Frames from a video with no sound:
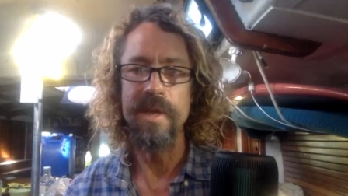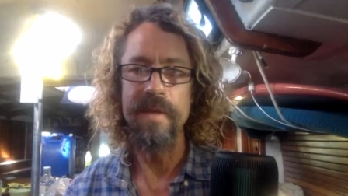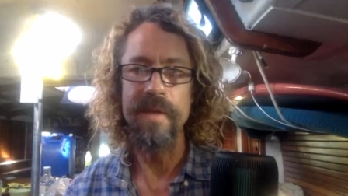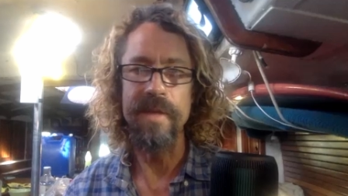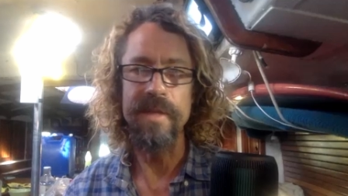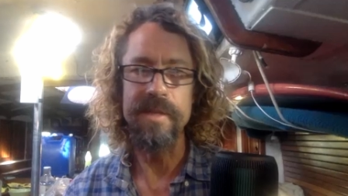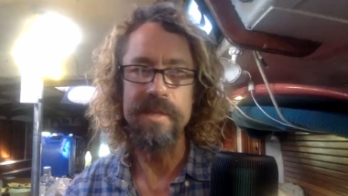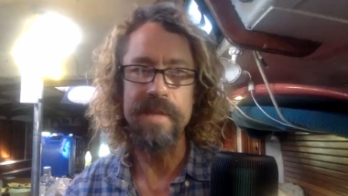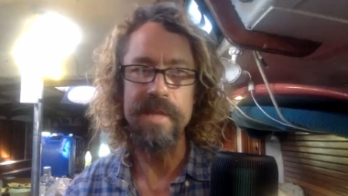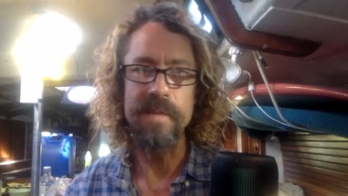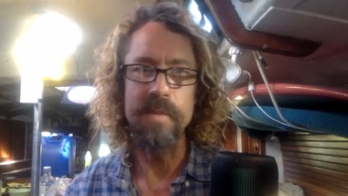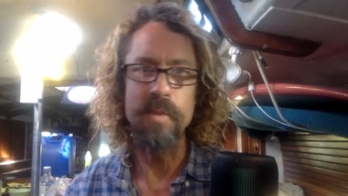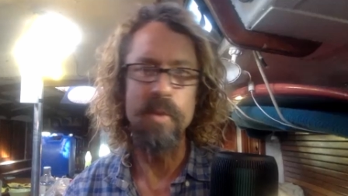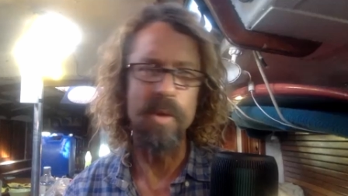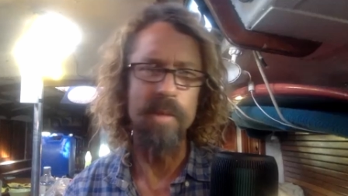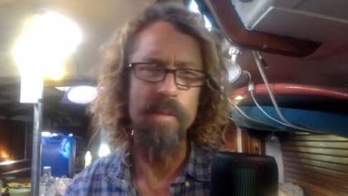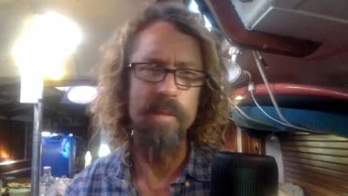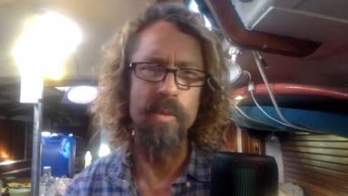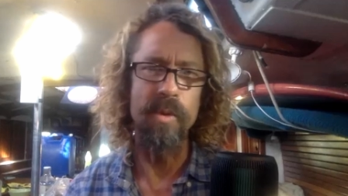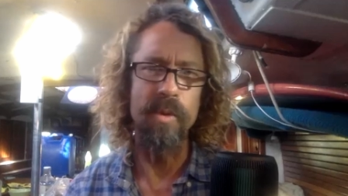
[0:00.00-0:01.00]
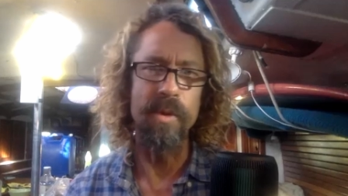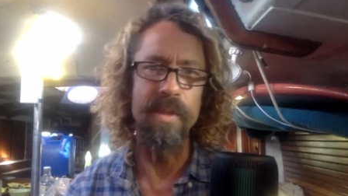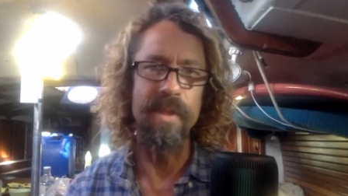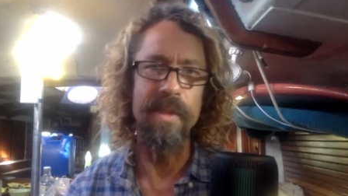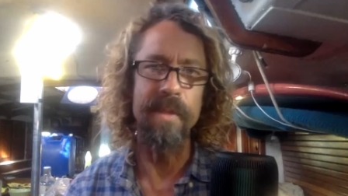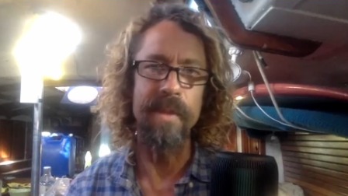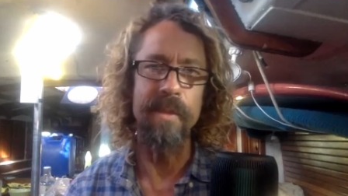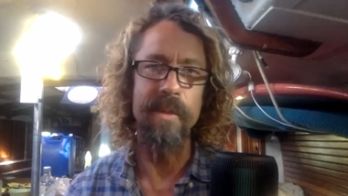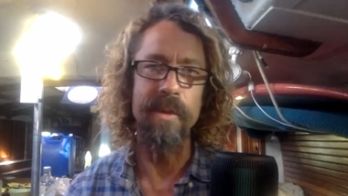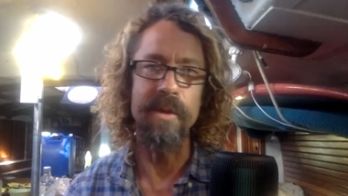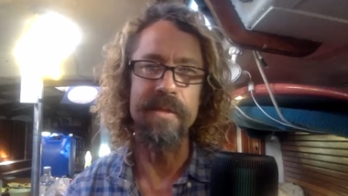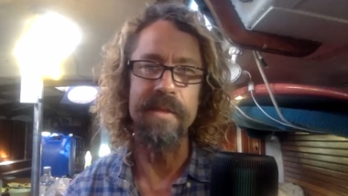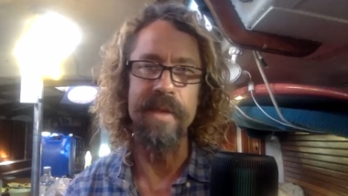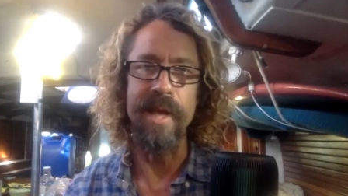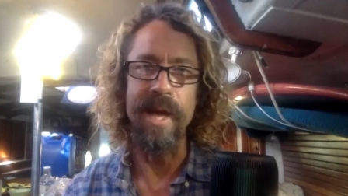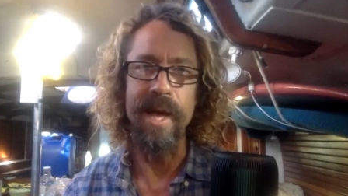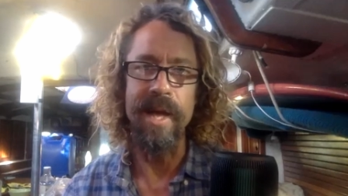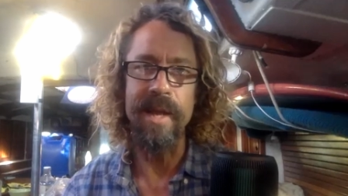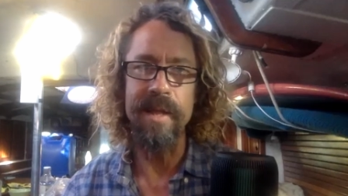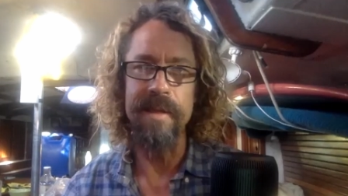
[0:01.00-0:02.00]
that's that's more important than my
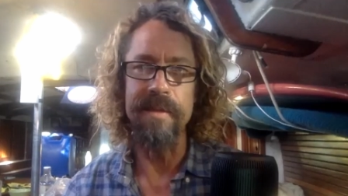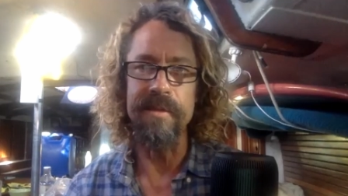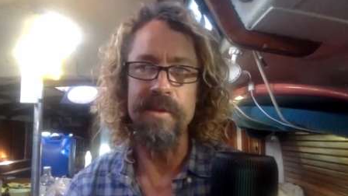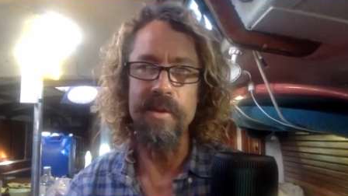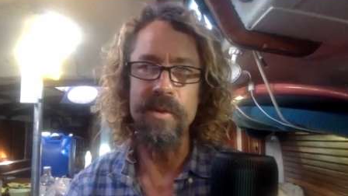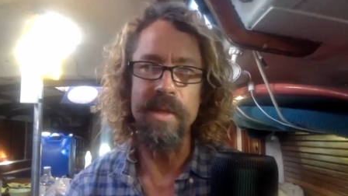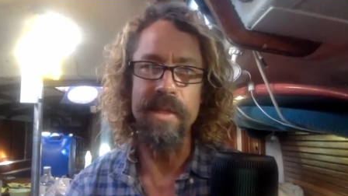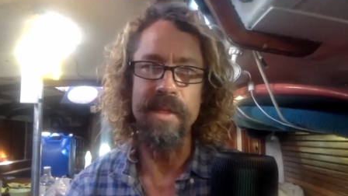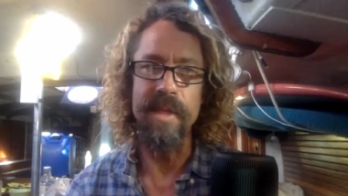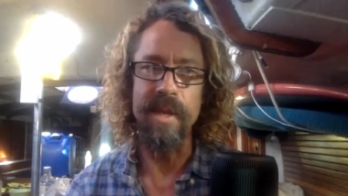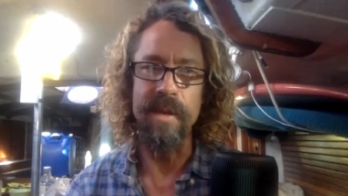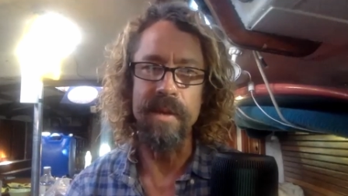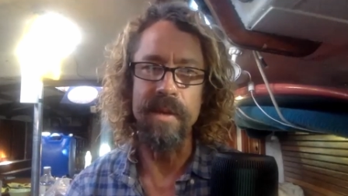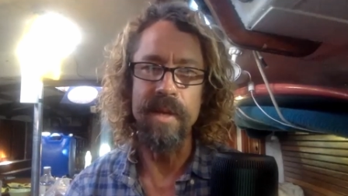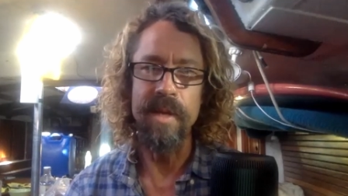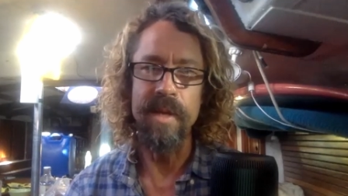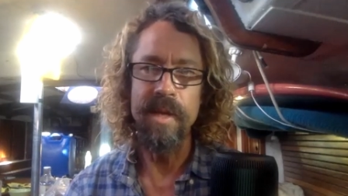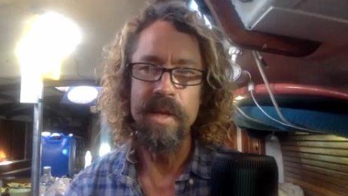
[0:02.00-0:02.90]
birthday. Wow. I didn't do anything.